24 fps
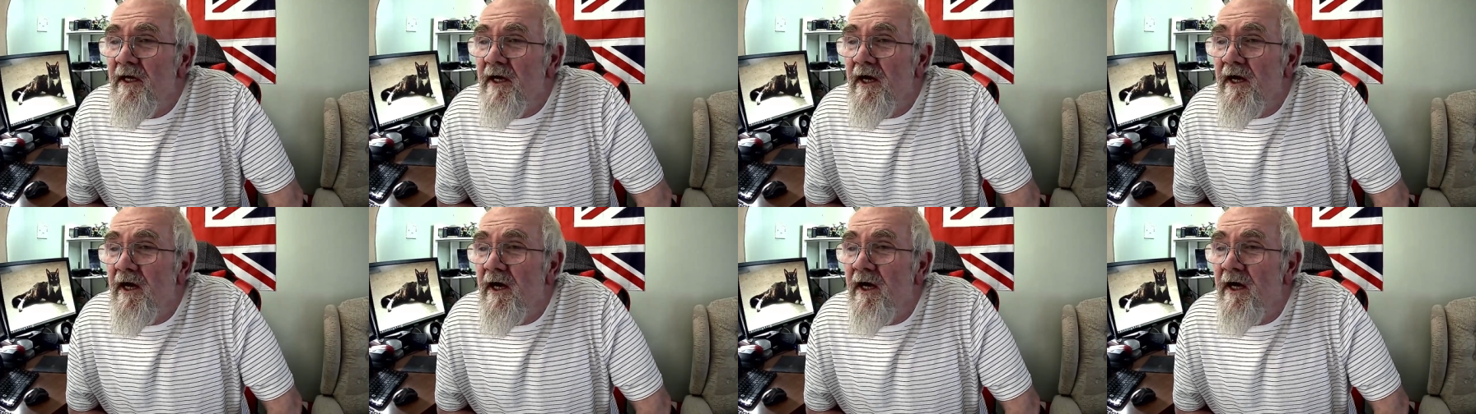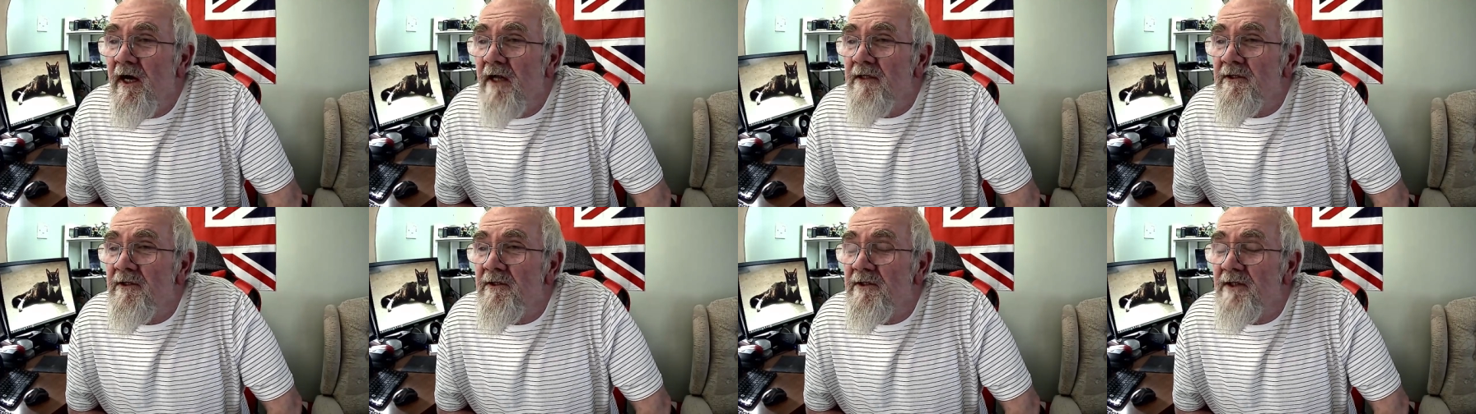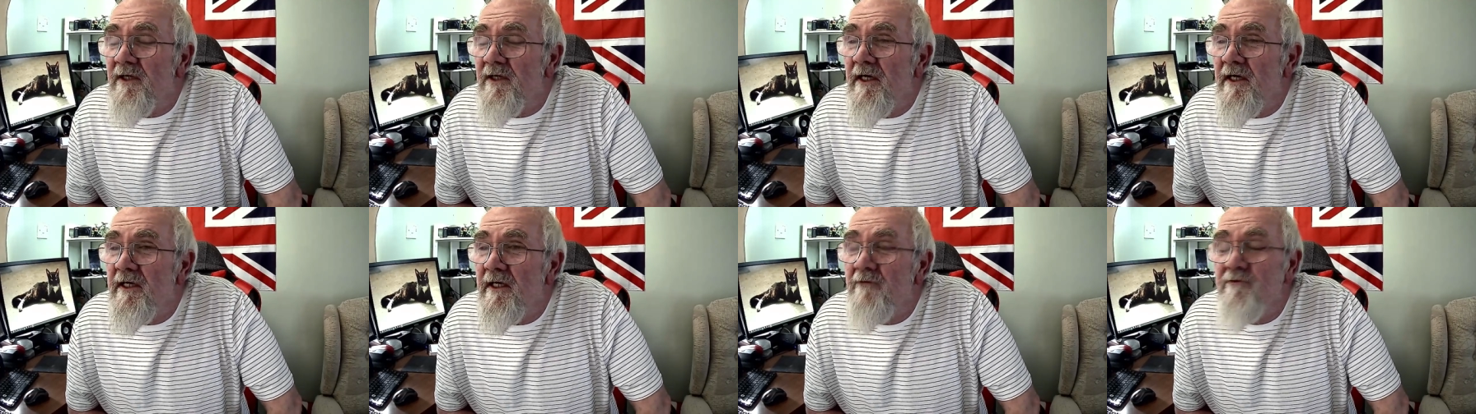And
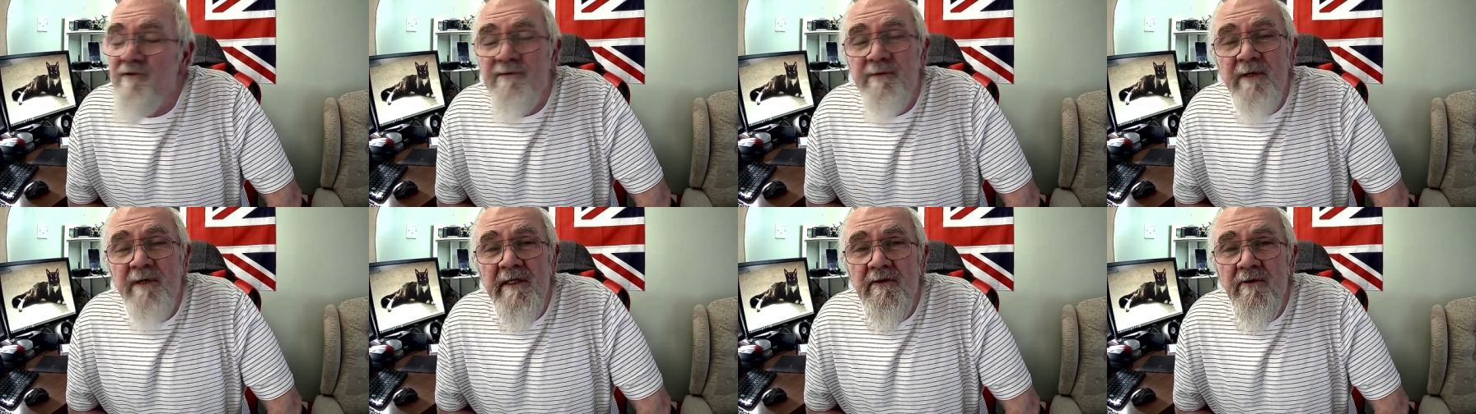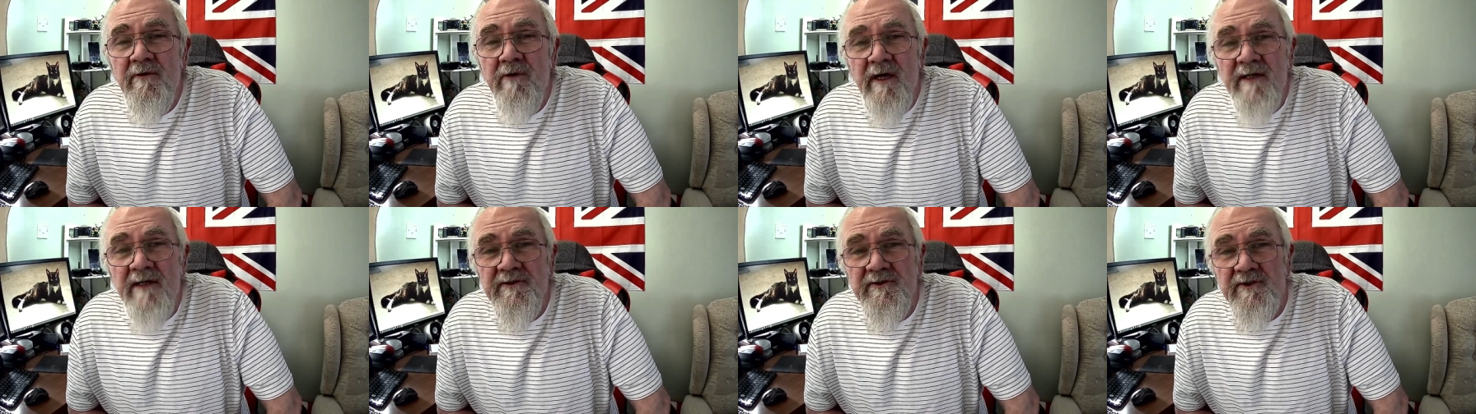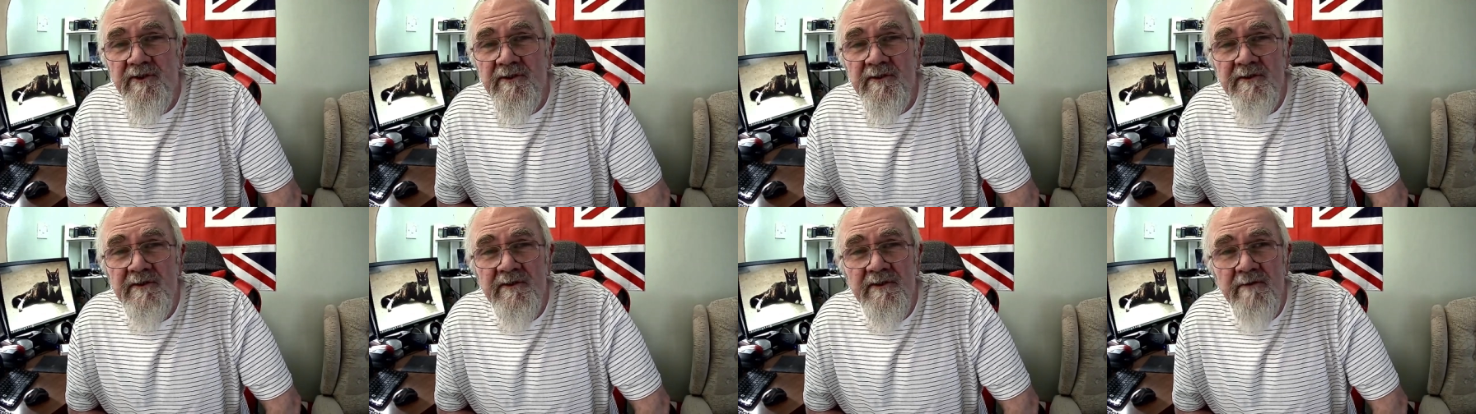he was being
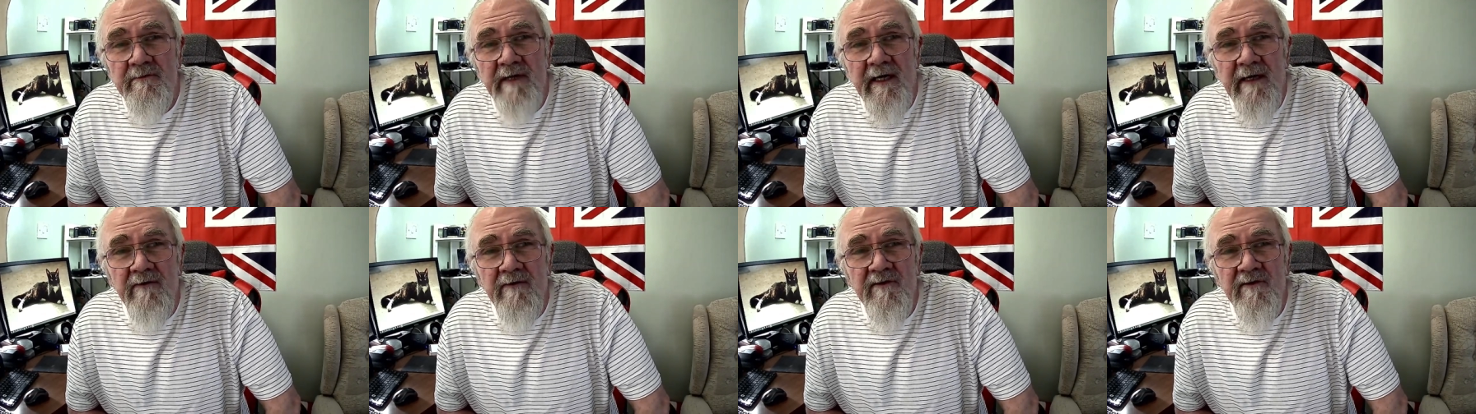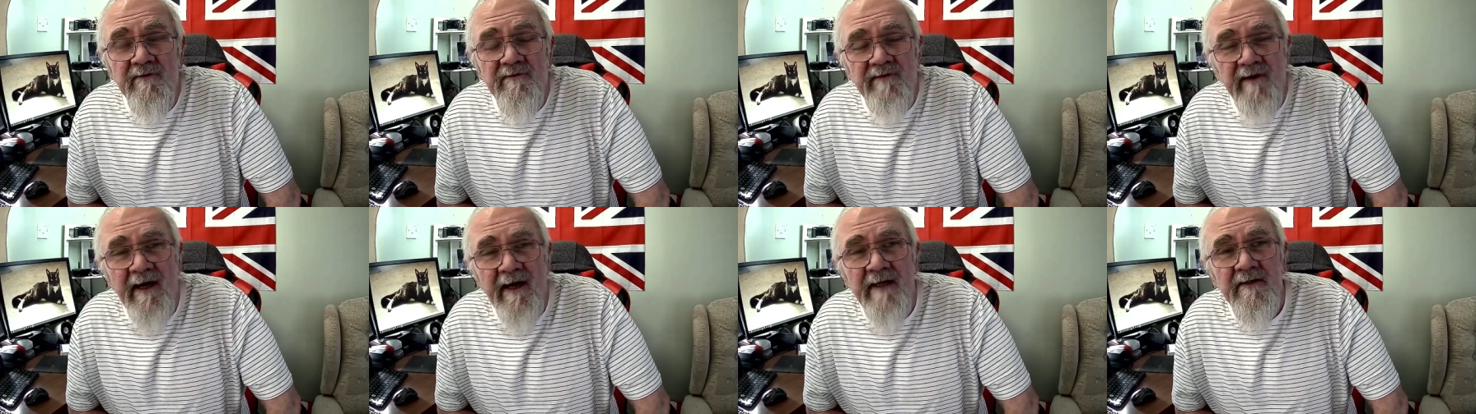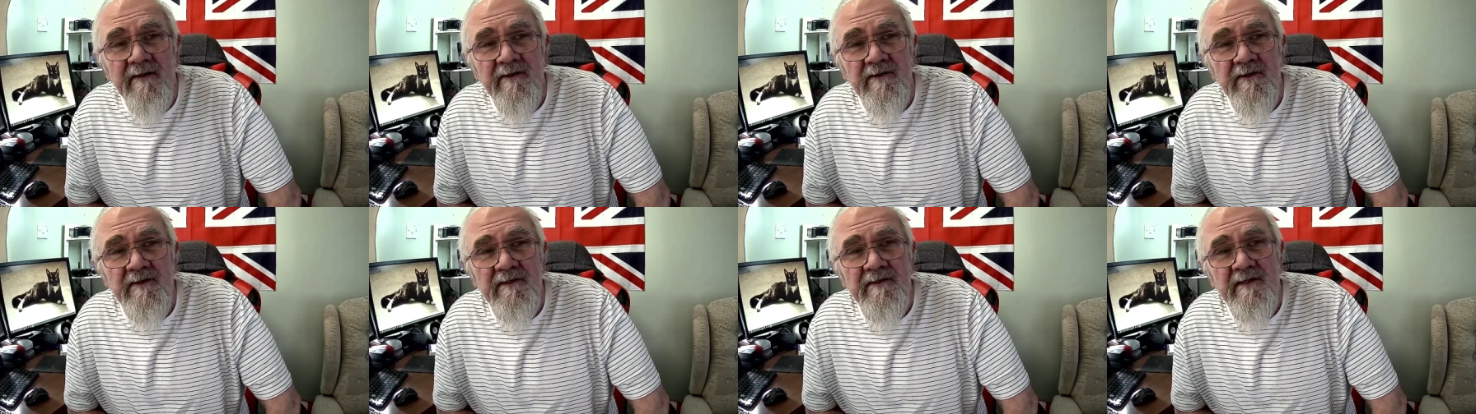questioned about the
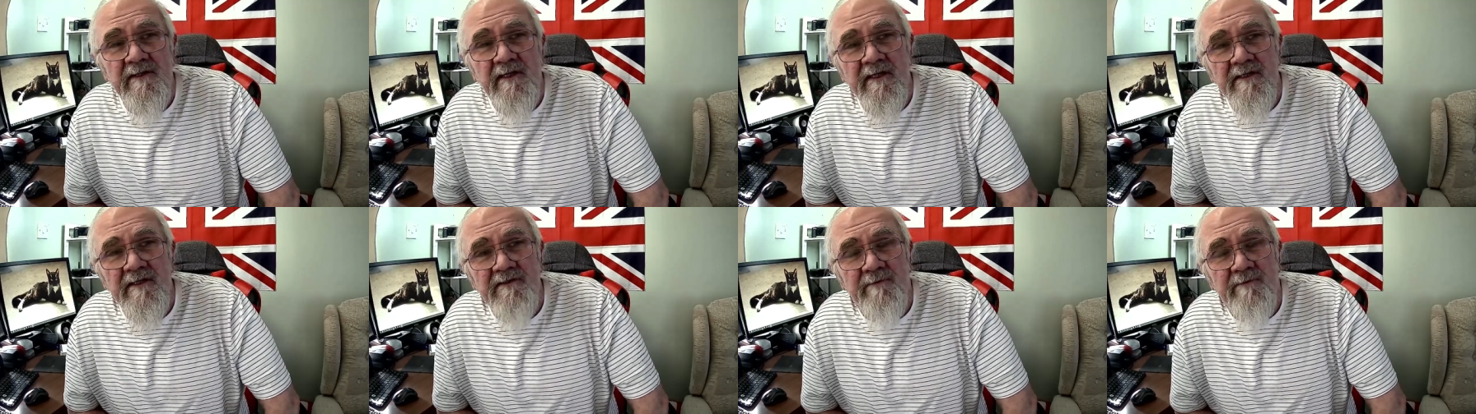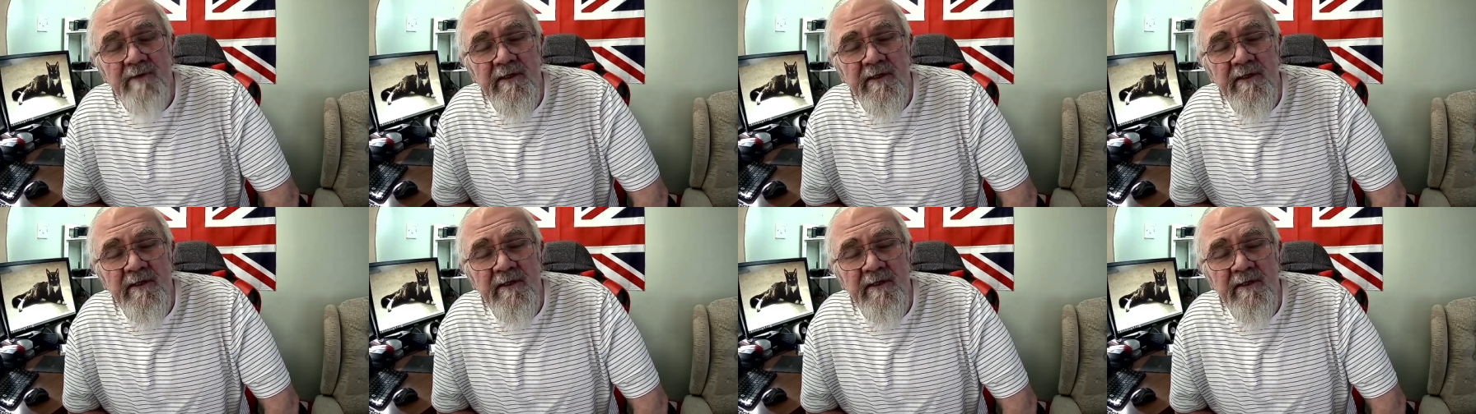fact that there's been